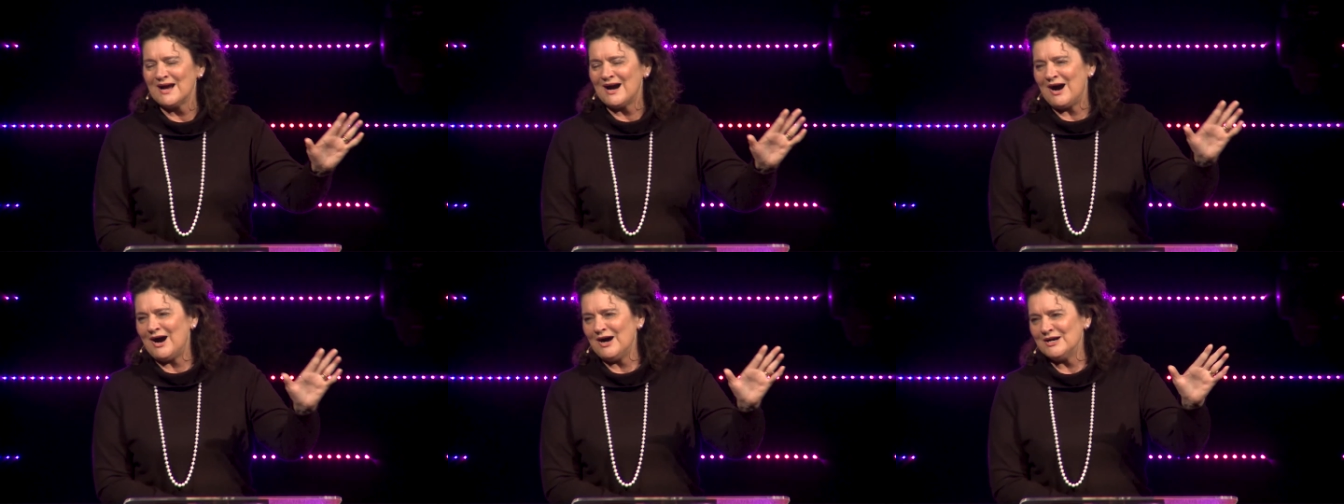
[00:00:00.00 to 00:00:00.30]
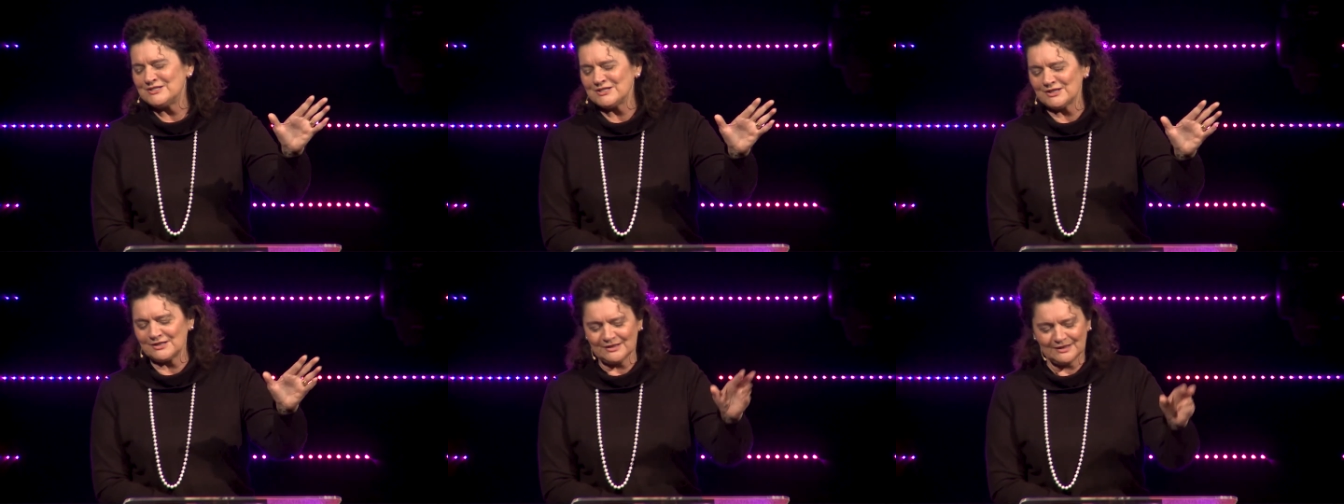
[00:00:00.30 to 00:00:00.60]
I
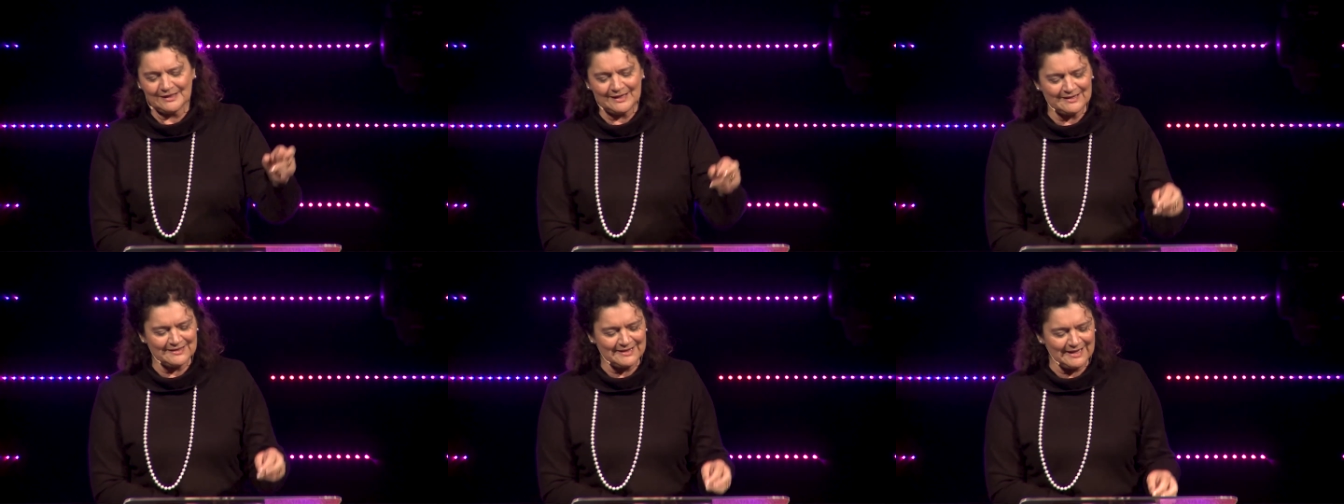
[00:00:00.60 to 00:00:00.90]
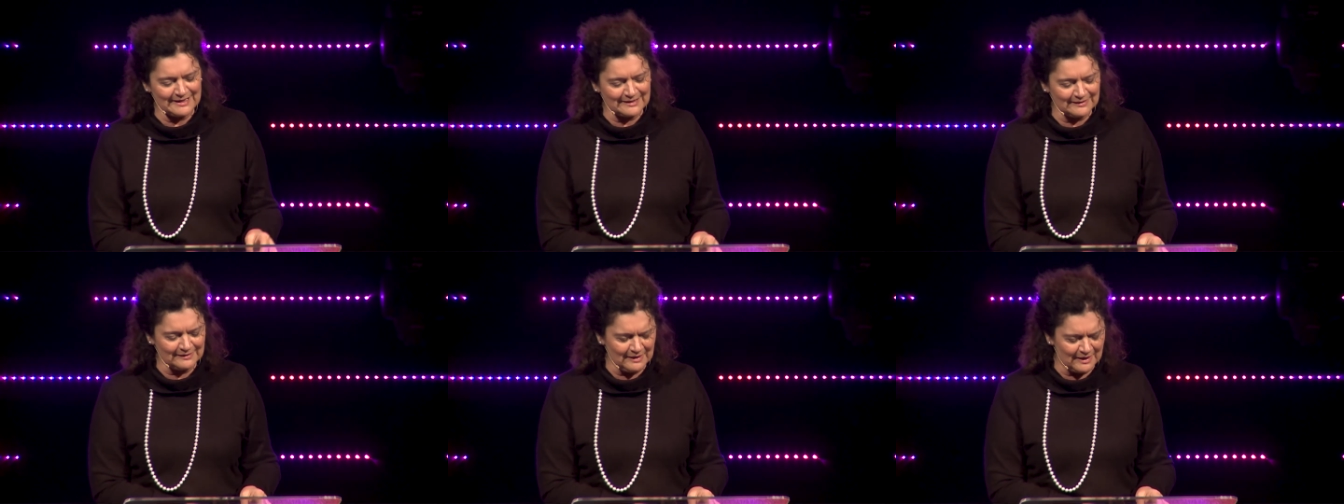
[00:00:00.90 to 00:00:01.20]
declare
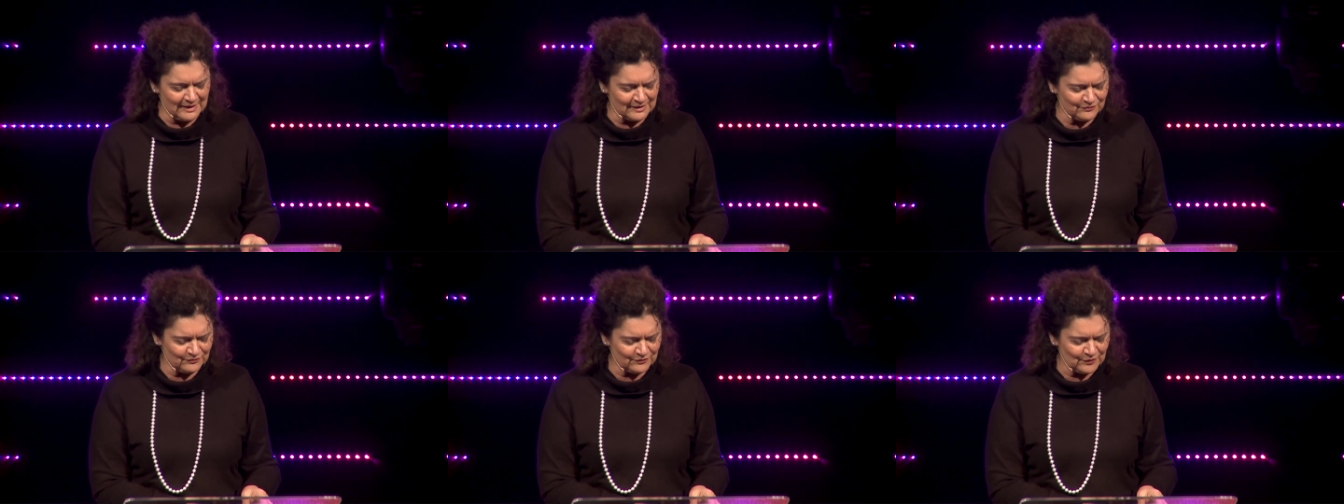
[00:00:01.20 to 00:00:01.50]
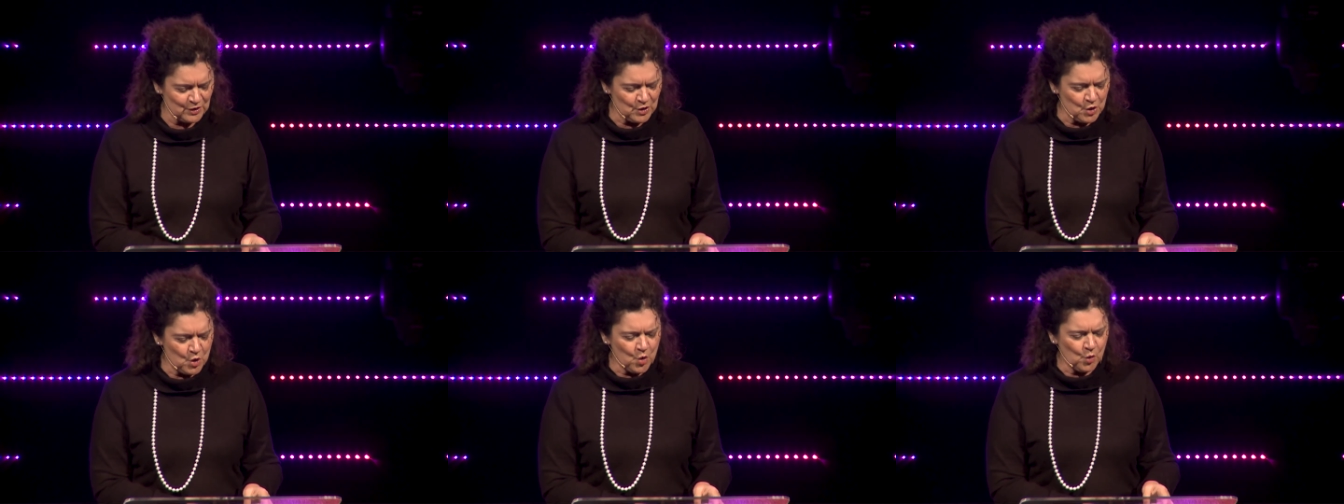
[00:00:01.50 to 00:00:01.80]
that life
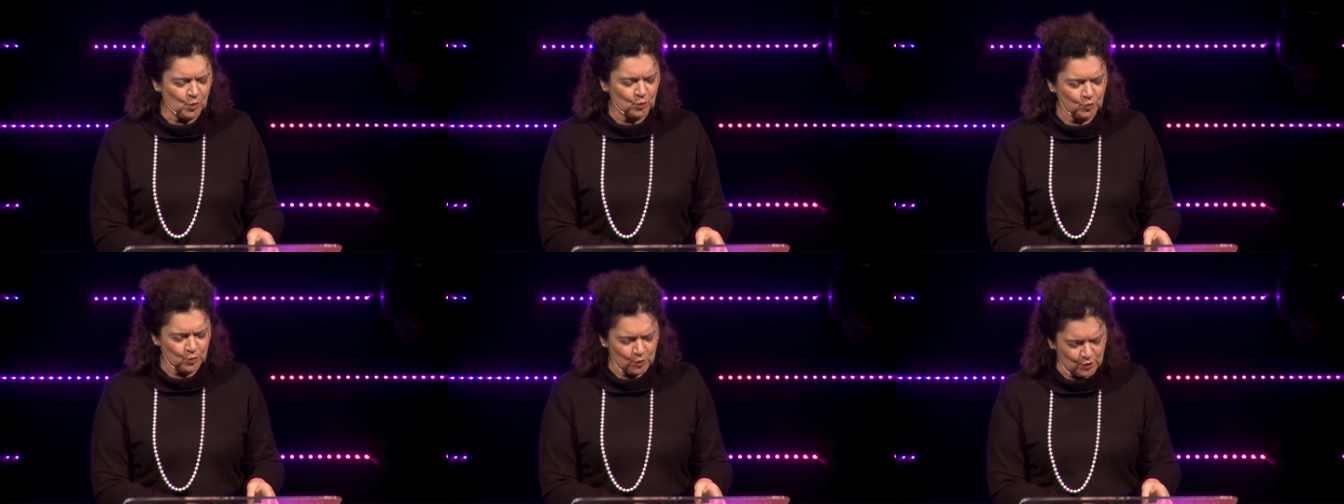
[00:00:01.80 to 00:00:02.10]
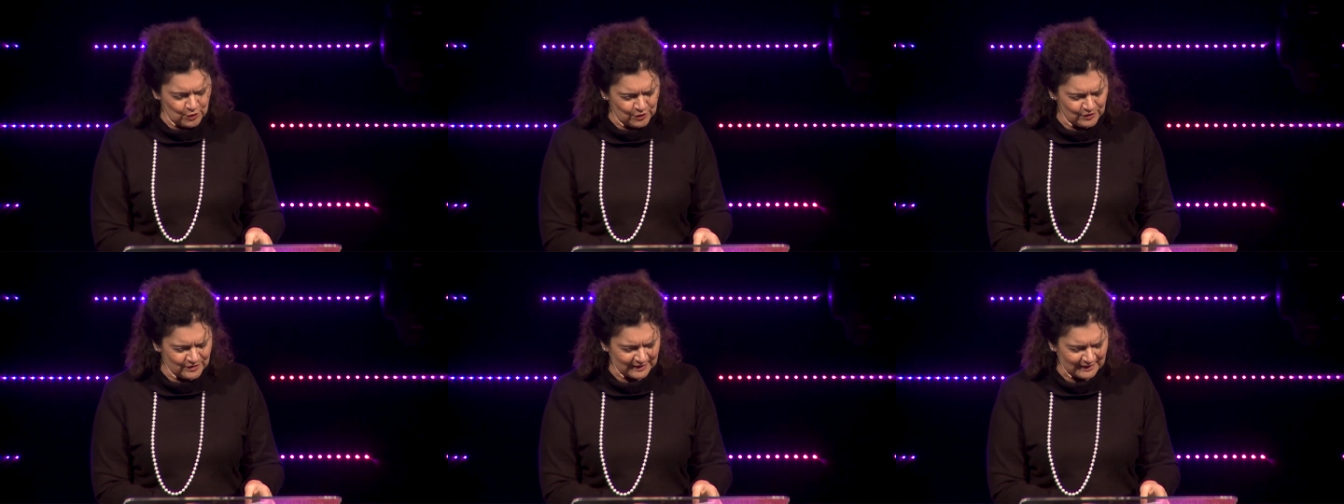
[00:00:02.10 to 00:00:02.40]

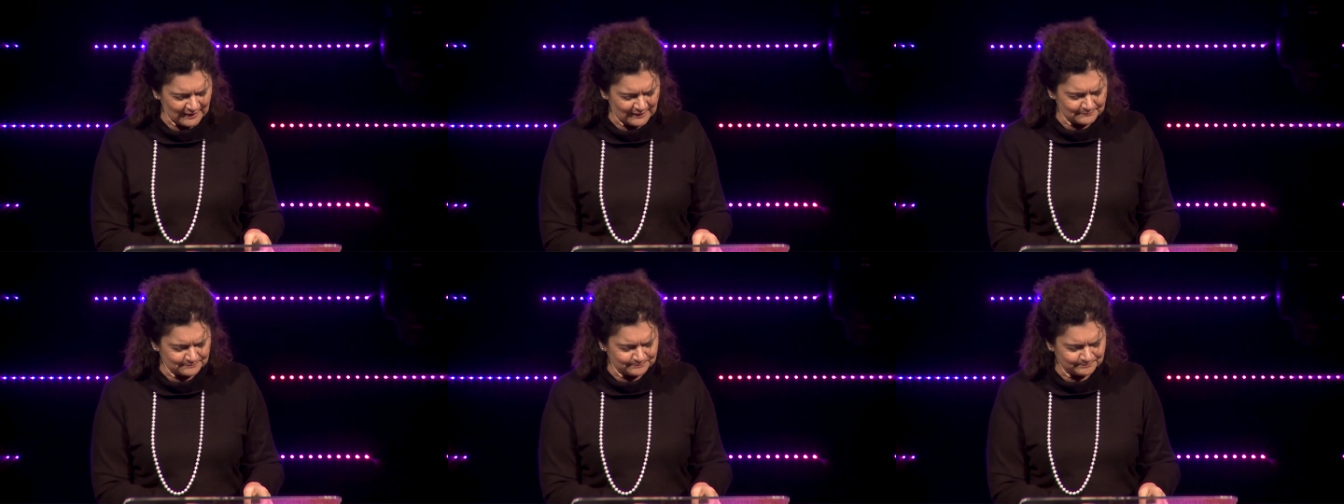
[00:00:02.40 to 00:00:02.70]
worthy.